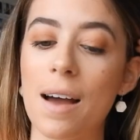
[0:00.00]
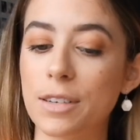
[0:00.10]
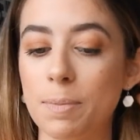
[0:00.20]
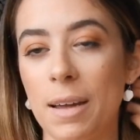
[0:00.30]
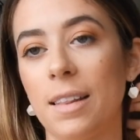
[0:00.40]
I
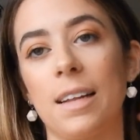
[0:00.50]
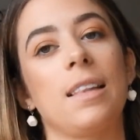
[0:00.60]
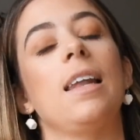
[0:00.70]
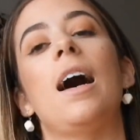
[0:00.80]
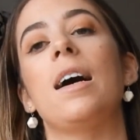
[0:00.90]
have spent
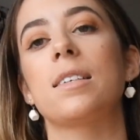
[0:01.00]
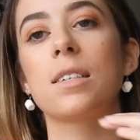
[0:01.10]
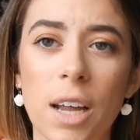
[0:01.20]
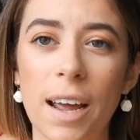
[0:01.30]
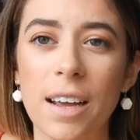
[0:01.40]
like the
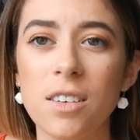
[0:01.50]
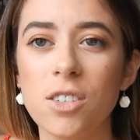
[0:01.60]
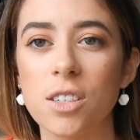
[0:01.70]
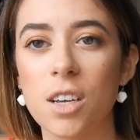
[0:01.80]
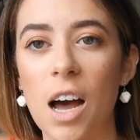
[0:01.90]
last
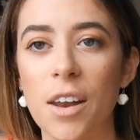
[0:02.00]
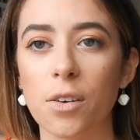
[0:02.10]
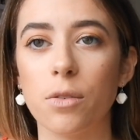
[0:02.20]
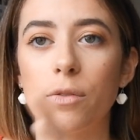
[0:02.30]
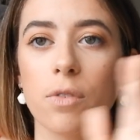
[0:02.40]
days just kind
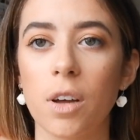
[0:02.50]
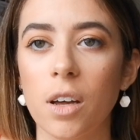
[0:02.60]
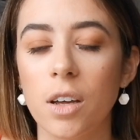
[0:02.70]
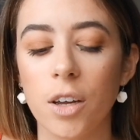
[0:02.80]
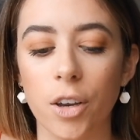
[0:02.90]
of,
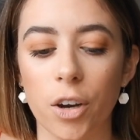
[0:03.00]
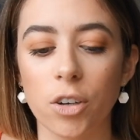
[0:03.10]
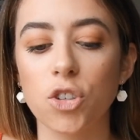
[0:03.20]
you know,